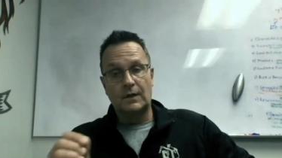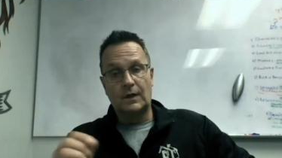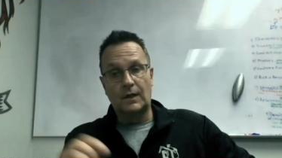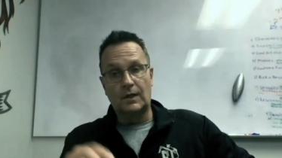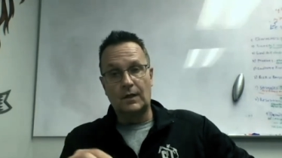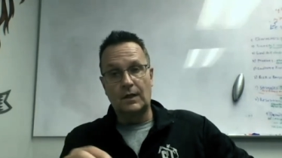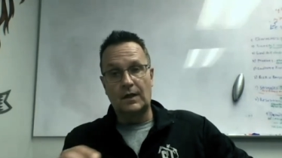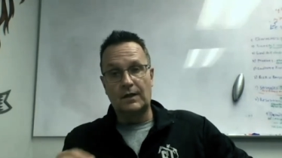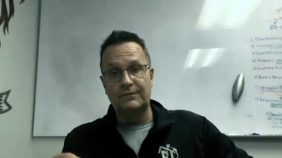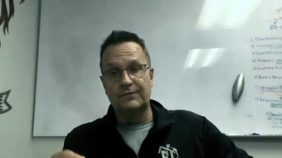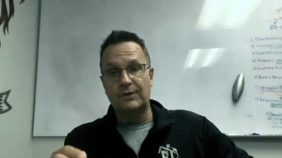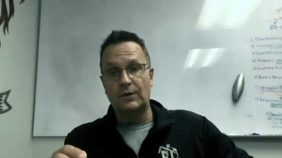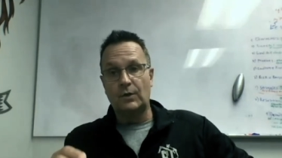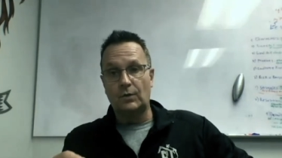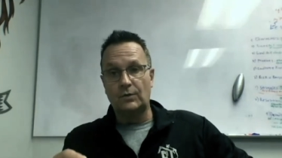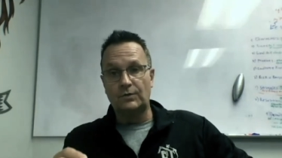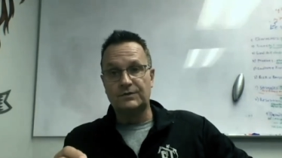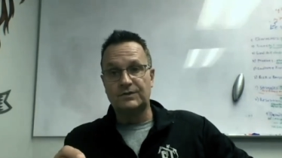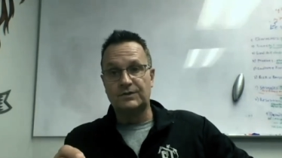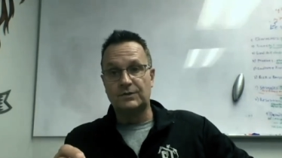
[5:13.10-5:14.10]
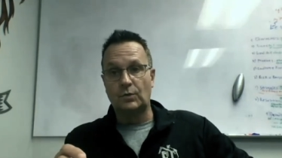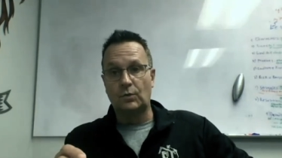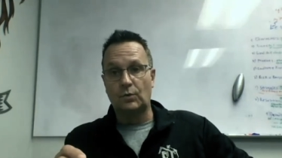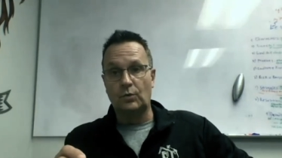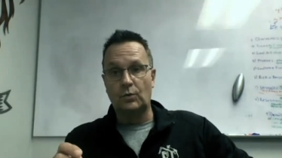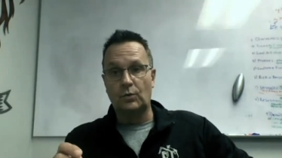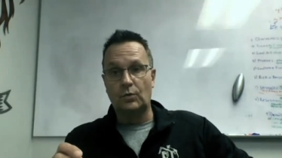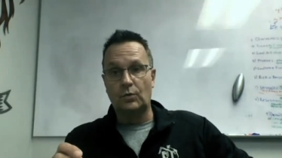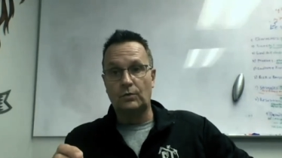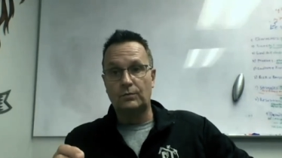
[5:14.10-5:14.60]
a lot of the old
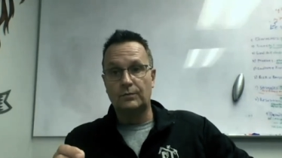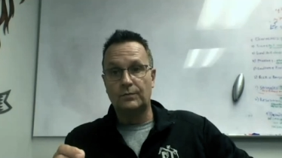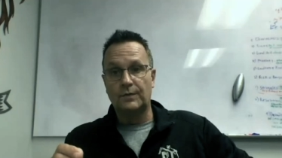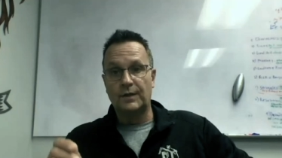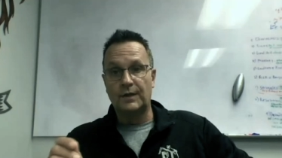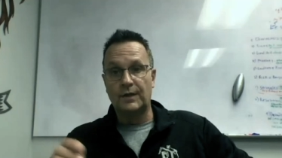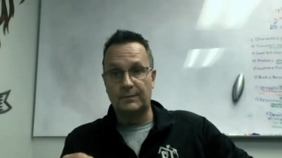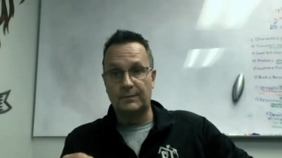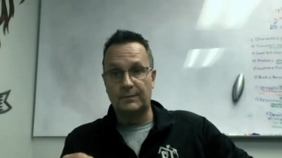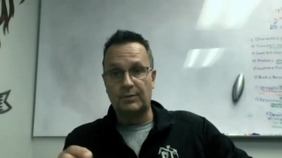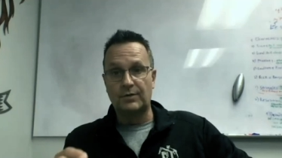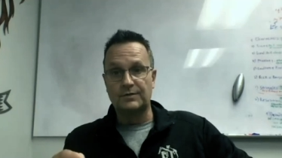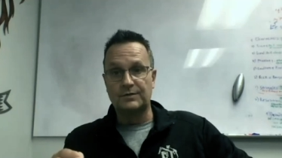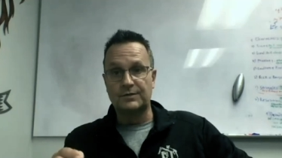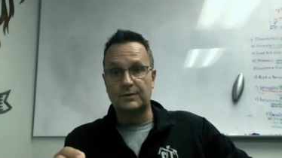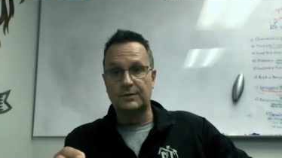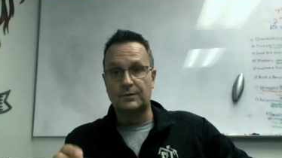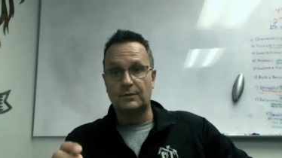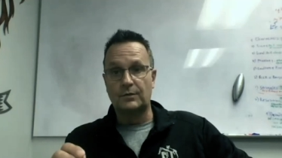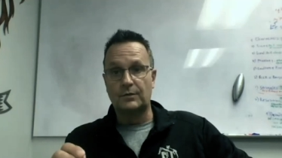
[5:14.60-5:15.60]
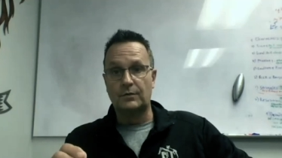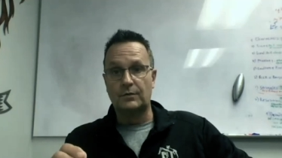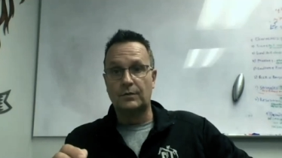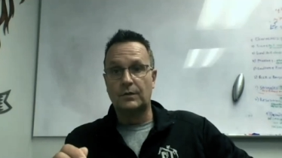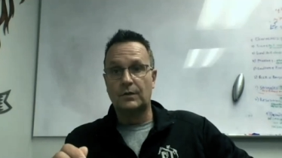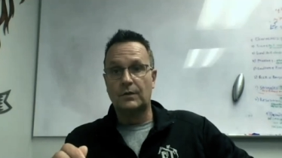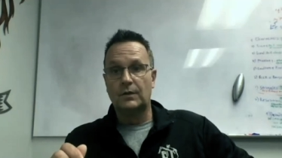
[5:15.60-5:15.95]
school interpersonal